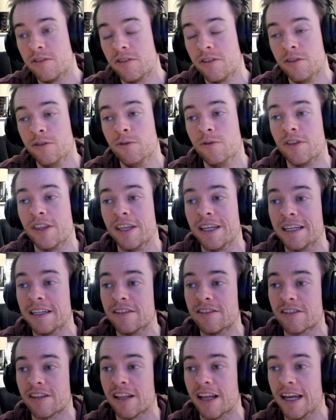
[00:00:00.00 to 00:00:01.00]
to
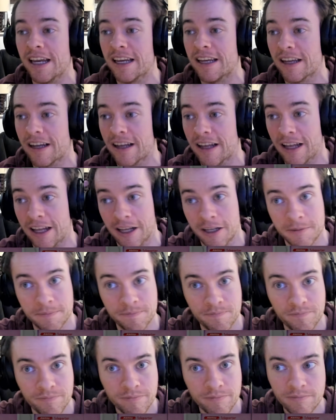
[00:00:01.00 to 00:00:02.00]
things like
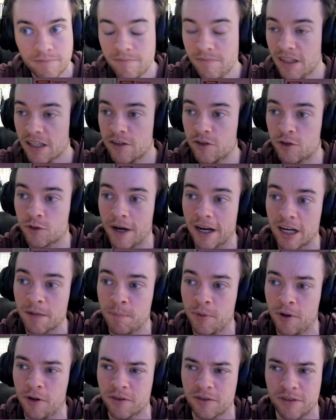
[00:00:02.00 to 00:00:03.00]

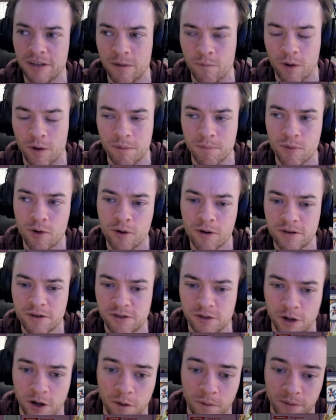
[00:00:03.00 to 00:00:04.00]
Dragapult. You need one more,
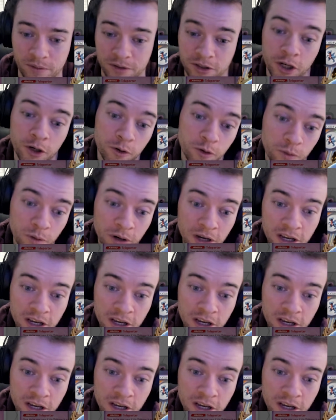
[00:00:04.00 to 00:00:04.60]
so 2